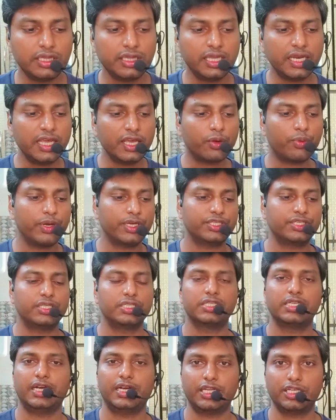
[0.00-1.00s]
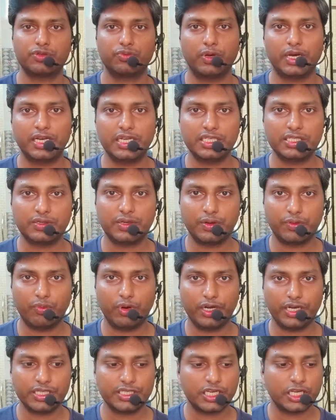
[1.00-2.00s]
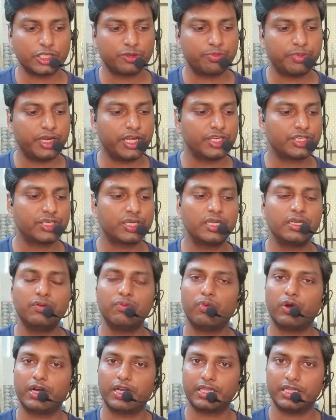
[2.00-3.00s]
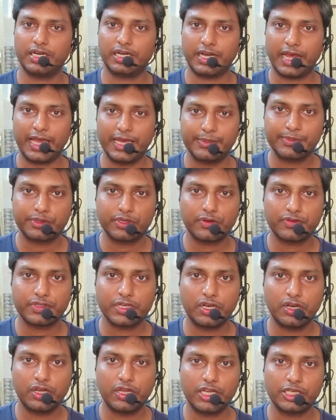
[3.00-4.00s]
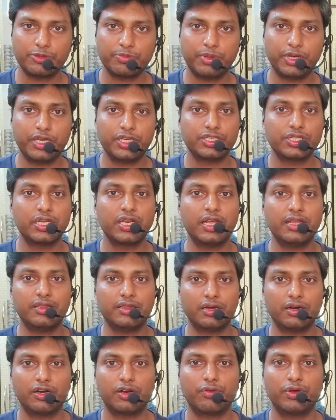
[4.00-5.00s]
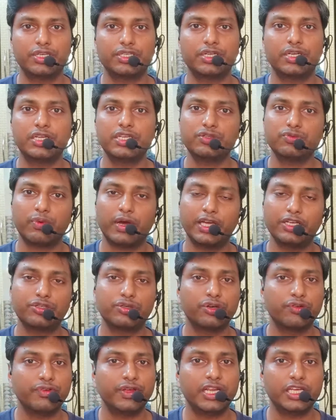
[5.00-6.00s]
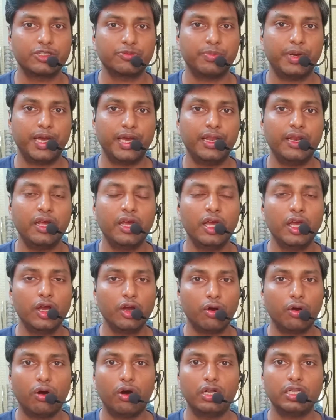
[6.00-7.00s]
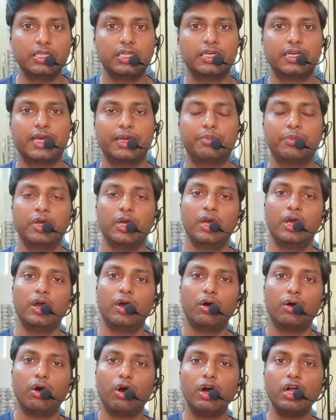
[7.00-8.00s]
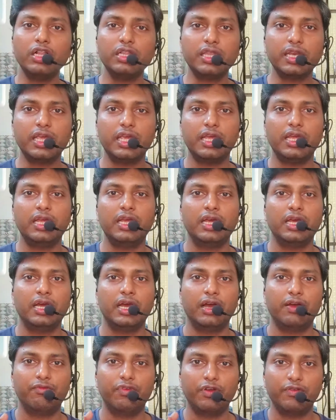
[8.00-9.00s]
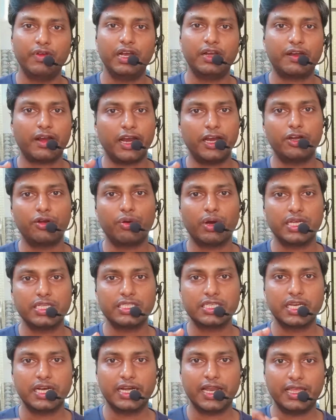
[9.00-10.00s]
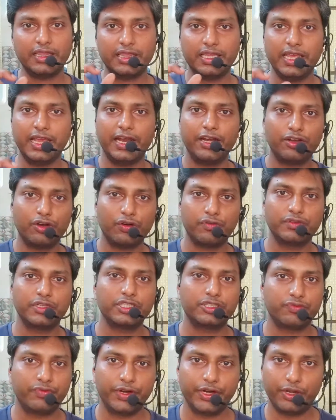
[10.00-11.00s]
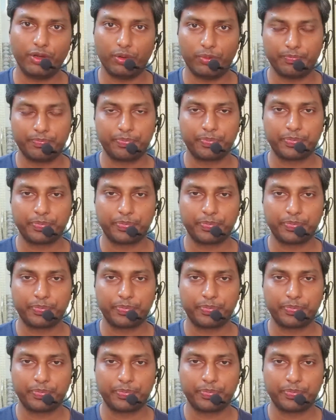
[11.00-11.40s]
3 questions, that is, one is what is respiration, what are the types of cellular respiration, and third question is why should we respire all the time. All 3 we will try to answer it at the end of this video,